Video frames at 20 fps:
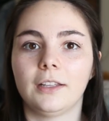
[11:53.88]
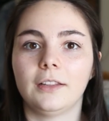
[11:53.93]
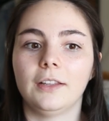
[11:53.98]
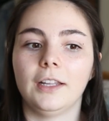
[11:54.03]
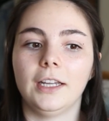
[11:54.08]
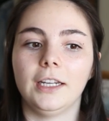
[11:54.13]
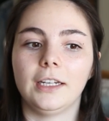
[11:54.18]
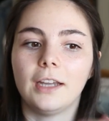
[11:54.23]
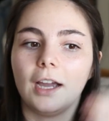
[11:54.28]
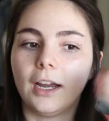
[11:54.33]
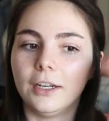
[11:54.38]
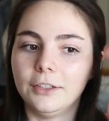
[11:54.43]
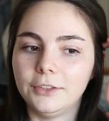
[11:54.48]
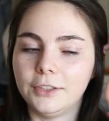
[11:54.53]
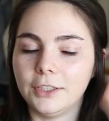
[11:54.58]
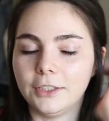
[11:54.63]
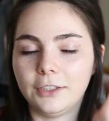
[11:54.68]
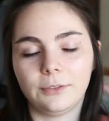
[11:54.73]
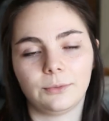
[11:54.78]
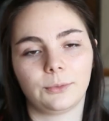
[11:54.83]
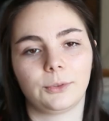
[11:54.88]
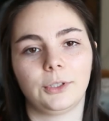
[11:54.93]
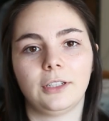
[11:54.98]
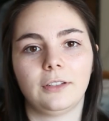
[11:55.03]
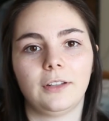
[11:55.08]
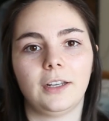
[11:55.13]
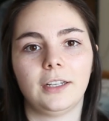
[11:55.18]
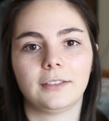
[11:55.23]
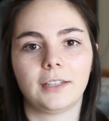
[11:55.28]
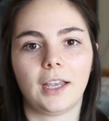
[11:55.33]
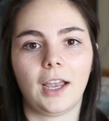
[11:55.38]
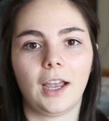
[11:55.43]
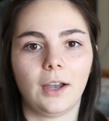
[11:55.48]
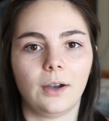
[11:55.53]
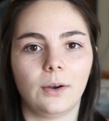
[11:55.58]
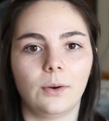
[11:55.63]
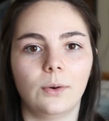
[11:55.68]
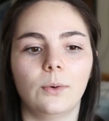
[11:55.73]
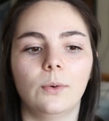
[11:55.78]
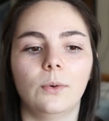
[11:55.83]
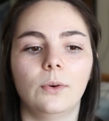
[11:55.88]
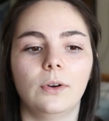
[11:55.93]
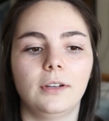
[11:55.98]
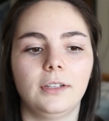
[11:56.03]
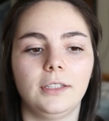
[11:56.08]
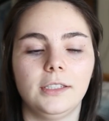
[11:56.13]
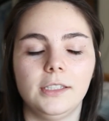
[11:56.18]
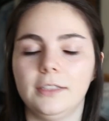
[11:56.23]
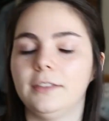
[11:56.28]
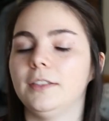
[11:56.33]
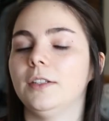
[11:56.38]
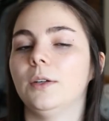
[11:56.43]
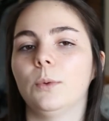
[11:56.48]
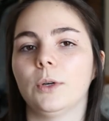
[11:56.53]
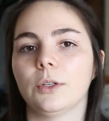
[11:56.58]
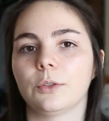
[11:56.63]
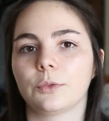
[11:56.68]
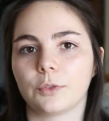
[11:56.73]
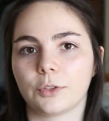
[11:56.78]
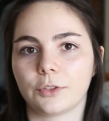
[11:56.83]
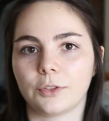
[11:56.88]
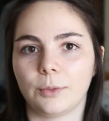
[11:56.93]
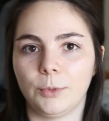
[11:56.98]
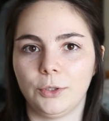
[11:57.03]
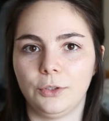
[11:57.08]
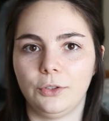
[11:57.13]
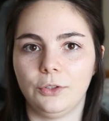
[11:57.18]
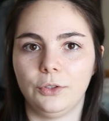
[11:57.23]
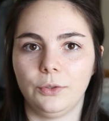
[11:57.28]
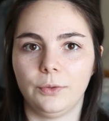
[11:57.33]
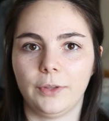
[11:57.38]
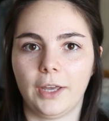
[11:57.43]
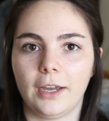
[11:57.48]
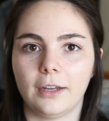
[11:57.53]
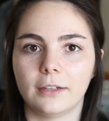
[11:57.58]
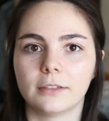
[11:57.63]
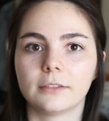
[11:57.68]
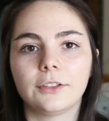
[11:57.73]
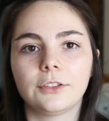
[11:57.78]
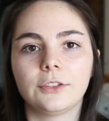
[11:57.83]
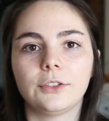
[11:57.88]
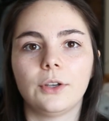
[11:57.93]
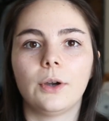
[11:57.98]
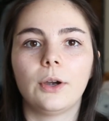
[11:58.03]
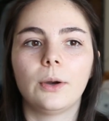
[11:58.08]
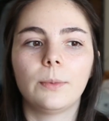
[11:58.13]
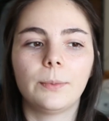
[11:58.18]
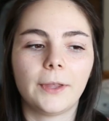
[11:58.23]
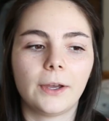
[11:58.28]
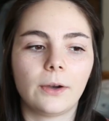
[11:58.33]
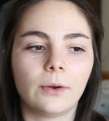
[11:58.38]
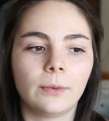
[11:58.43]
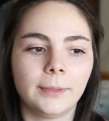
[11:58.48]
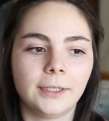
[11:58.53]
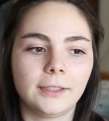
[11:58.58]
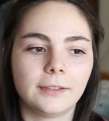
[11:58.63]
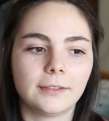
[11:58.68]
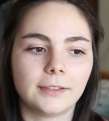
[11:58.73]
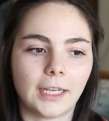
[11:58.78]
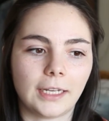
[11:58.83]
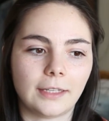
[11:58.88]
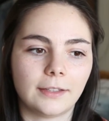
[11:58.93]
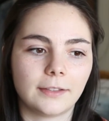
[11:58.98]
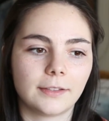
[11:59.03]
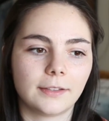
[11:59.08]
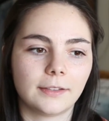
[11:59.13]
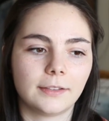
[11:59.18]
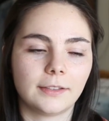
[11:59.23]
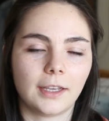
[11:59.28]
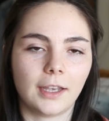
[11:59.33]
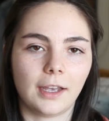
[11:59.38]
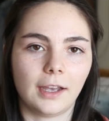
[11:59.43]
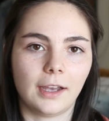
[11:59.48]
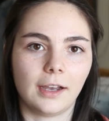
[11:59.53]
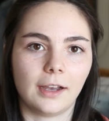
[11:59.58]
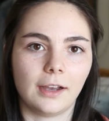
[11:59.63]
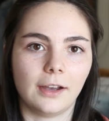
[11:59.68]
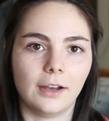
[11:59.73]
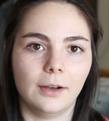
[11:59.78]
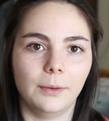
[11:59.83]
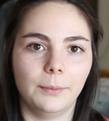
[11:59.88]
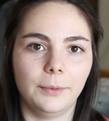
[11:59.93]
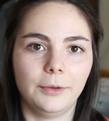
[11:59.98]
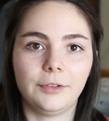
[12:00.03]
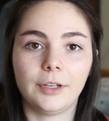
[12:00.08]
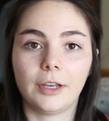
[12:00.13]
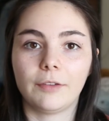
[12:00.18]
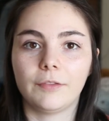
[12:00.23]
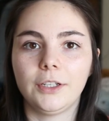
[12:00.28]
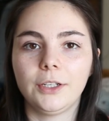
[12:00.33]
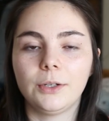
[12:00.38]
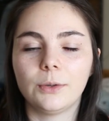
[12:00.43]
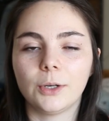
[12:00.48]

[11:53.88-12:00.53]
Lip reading: Like, I didn't realize how easy it was for someone to do that. So I hope that all made sense. If you have any